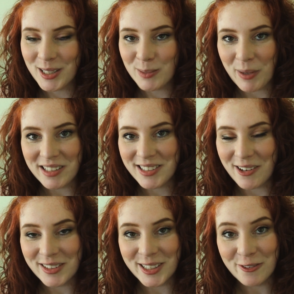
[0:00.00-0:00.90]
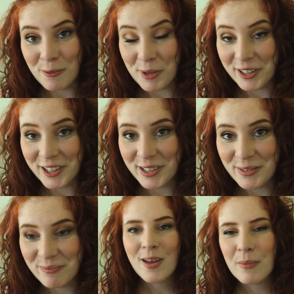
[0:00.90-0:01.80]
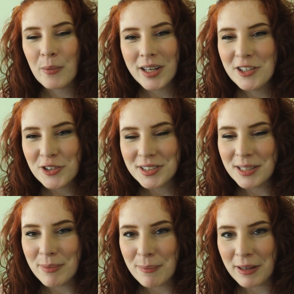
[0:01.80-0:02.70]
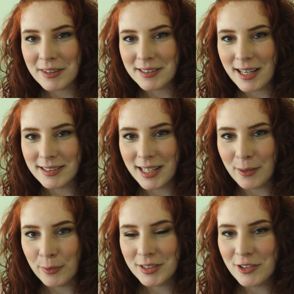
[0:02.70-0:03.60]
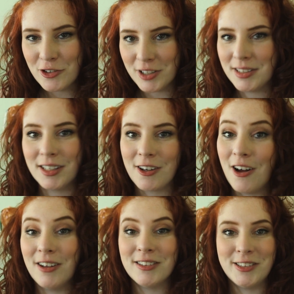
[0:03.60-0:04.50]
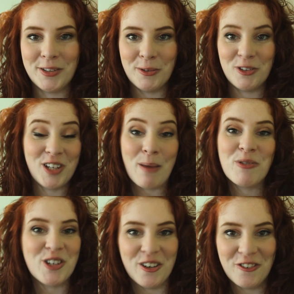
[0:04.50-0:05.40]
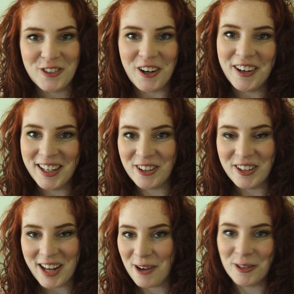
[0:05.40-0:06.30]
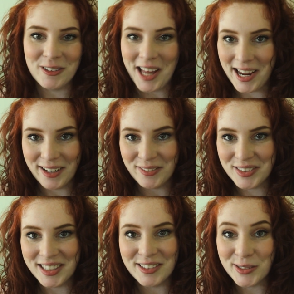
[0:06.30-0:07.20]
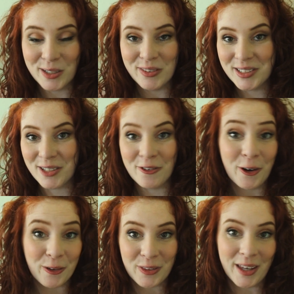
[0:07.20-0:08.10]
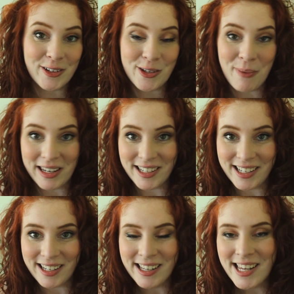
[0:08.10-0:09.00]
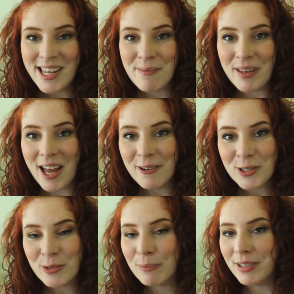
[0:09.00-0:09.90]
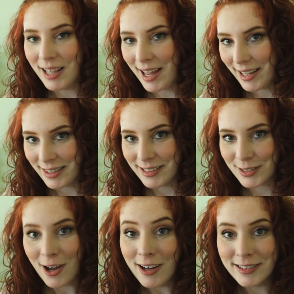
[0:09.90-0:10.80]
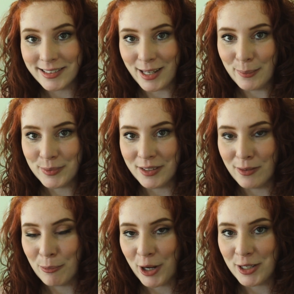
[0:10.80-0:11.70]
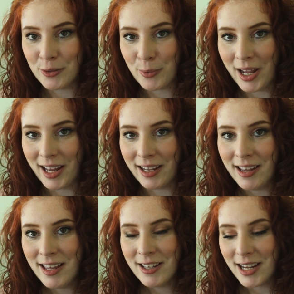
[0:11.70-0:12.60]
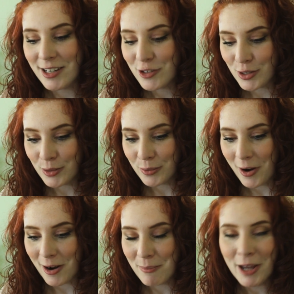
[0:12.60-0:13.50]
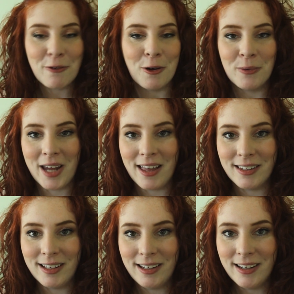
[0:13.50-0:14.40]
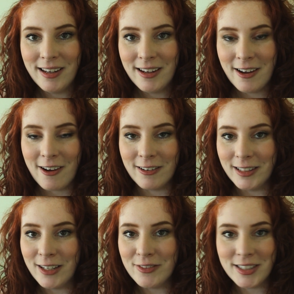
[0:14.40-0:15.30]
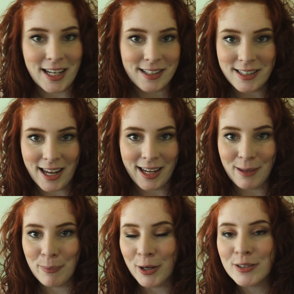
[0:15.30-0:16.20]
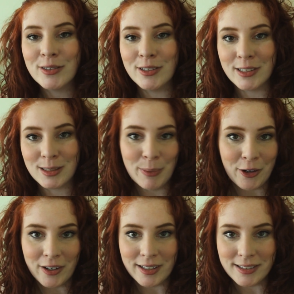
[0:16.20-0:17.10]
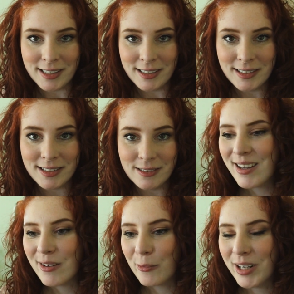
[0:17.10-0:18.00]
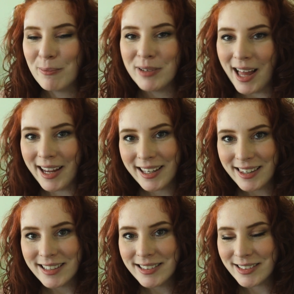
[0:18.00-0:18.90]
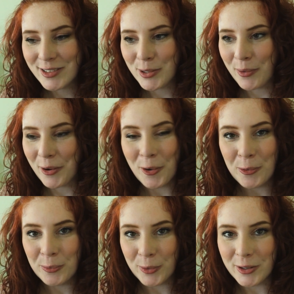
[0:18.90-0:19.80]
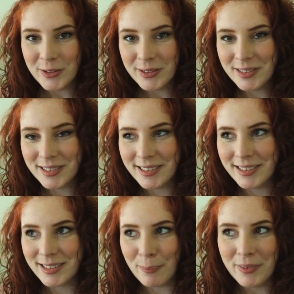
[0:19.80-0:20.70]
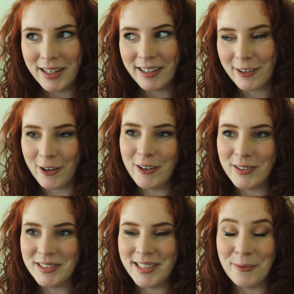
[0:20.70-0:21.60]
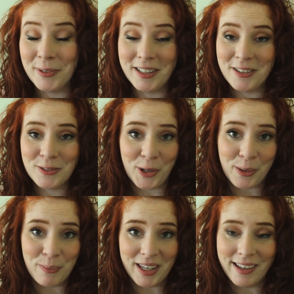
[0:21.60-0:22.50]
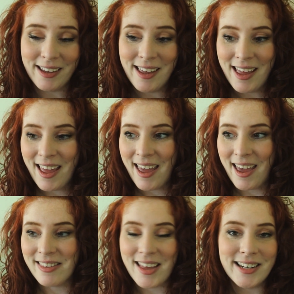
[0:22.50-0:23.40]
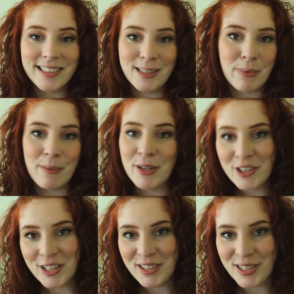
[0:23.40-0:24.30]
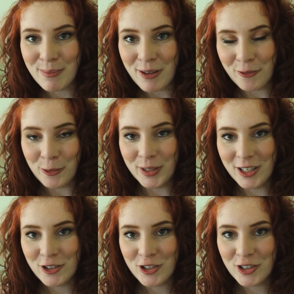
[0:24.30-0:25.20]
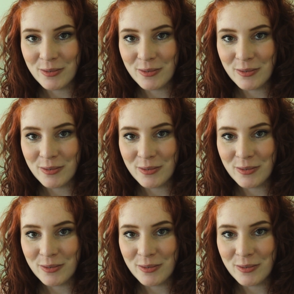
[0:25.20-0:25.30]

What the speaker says: this might sound a little familiar. But what interested me about this essay wasn't just the call to shape-shift our inner and outer lives in service of Earth and humanity, but how to apply these concepts of a braided way into our micro-reality, our lived day-to-day personal experiences. When applying this to our own worlds, something occurs that really struck me, and that is the permission to be foolish.